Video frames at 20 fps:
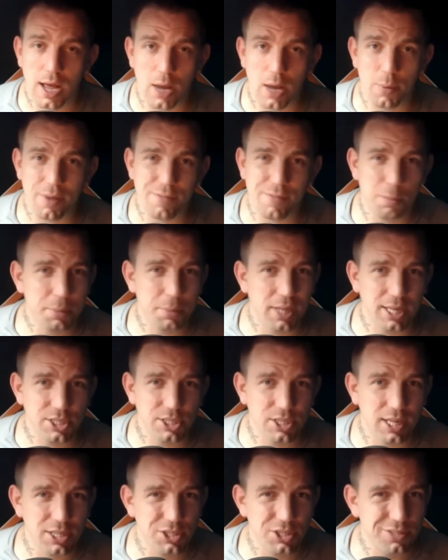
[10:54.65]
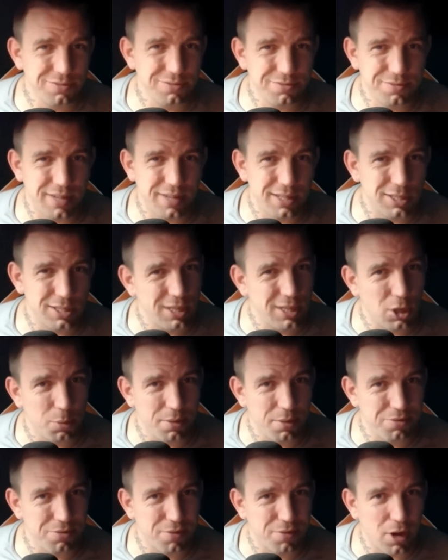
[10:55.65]
However, PlayStation fell a
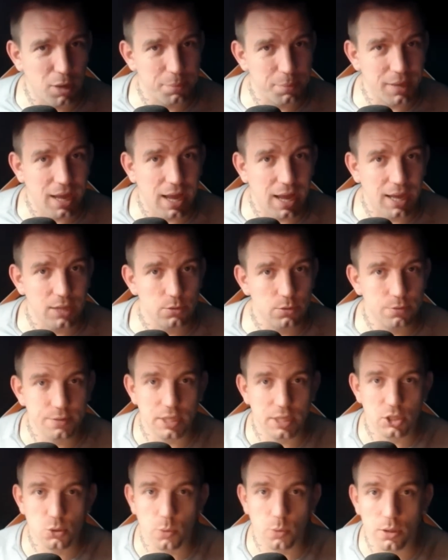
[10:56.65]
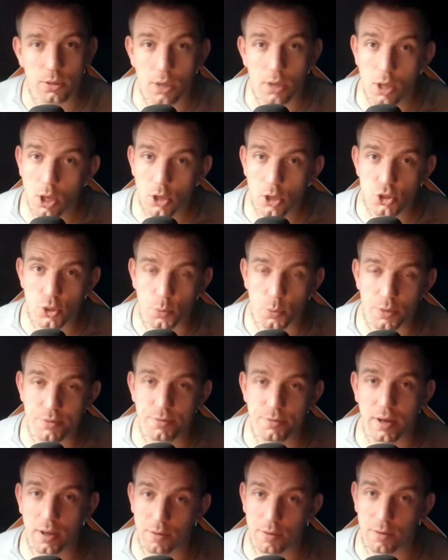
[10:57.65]
little bit far behind with this one, so
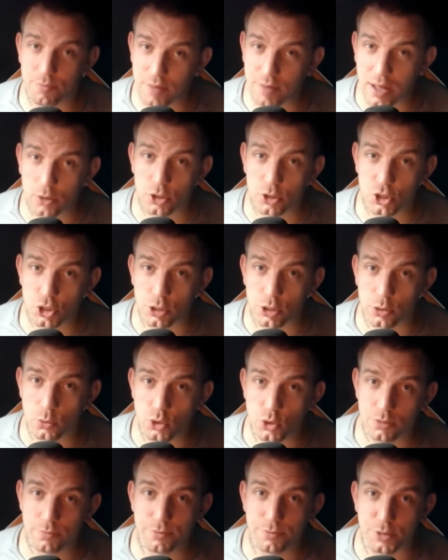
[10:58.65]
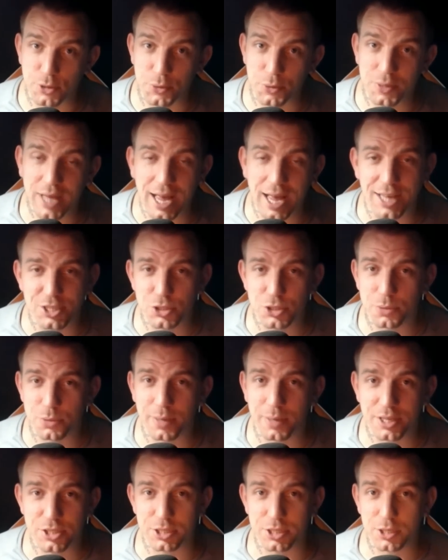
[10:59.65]
we've found a solution for you guys
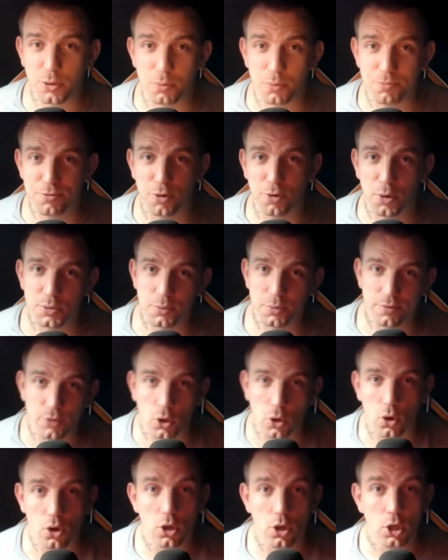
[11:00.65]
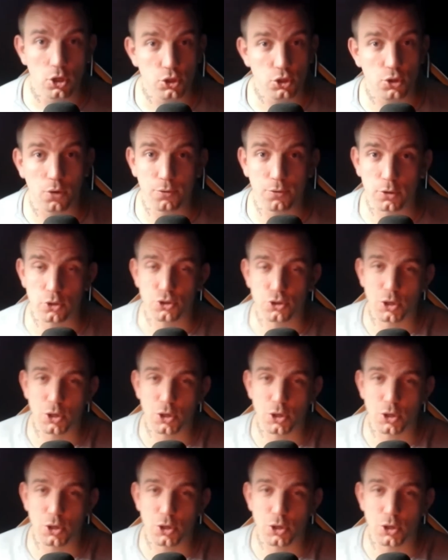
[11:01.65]
to actually come forward with your SCUF